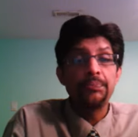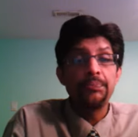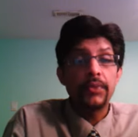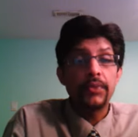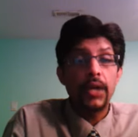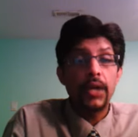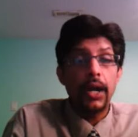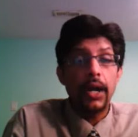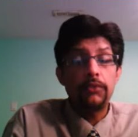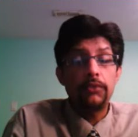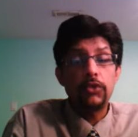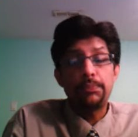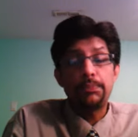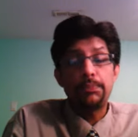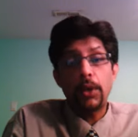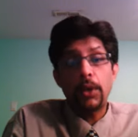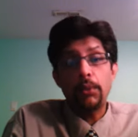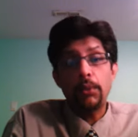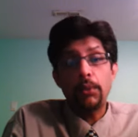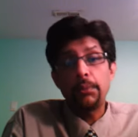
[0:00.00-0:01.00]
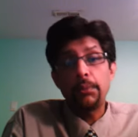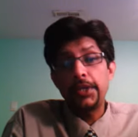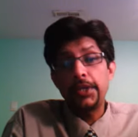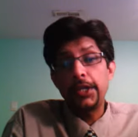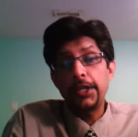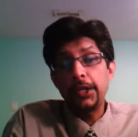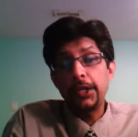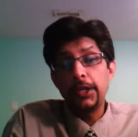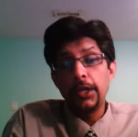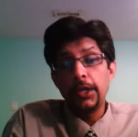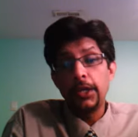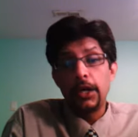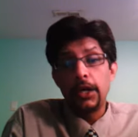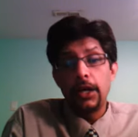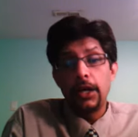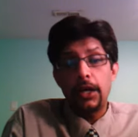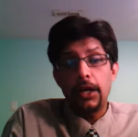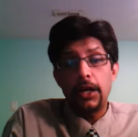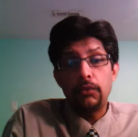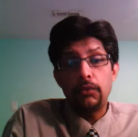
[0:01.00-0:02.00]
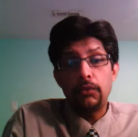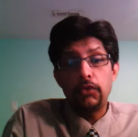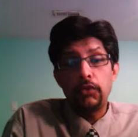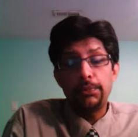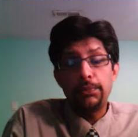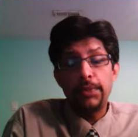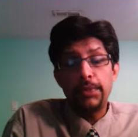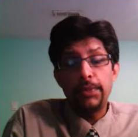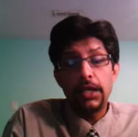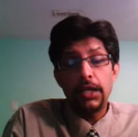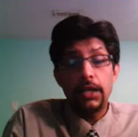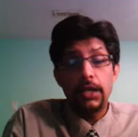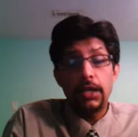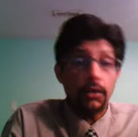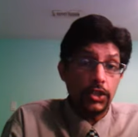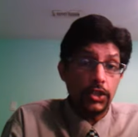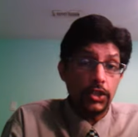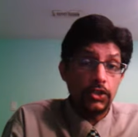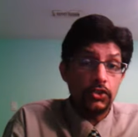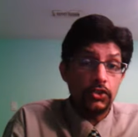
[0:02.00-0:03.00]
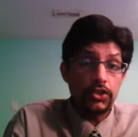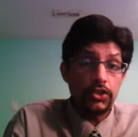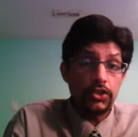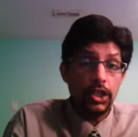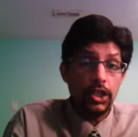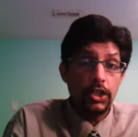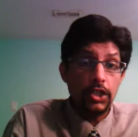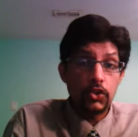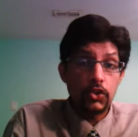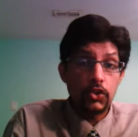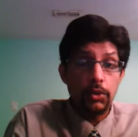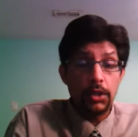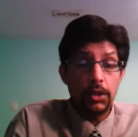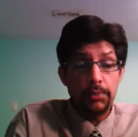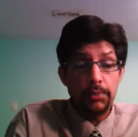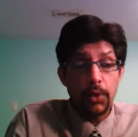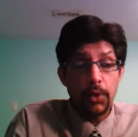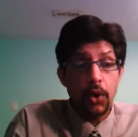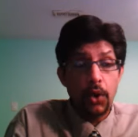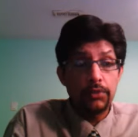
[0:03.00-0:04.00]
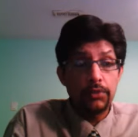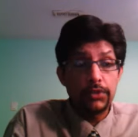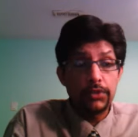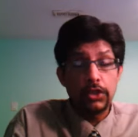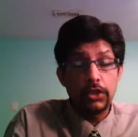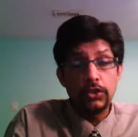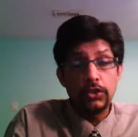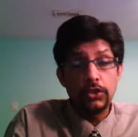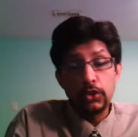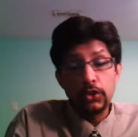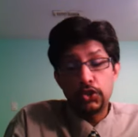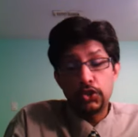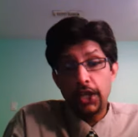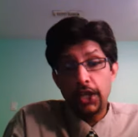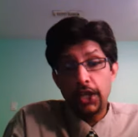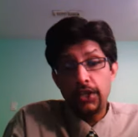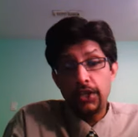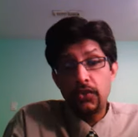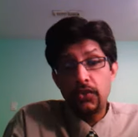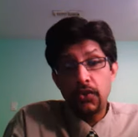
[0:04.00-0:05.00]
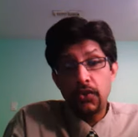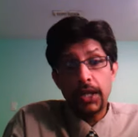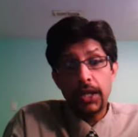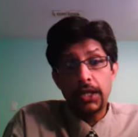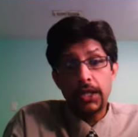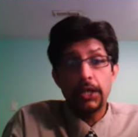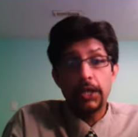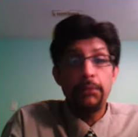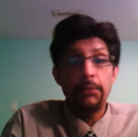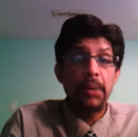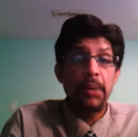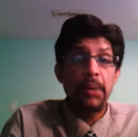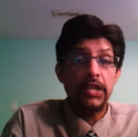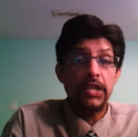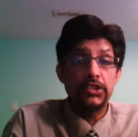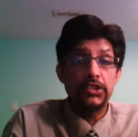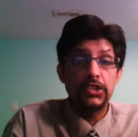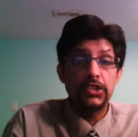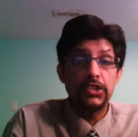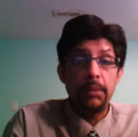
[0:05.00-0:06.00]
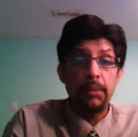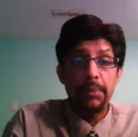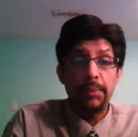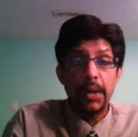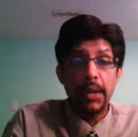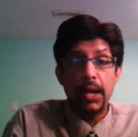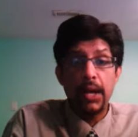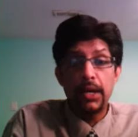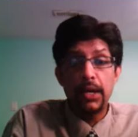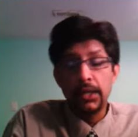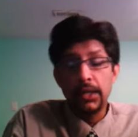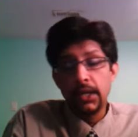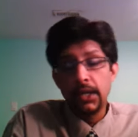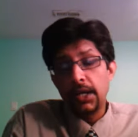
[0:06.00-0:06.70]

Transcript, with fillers: I would probably uh, would be loving to see Stuart Broad with the new cherry running in past the umpire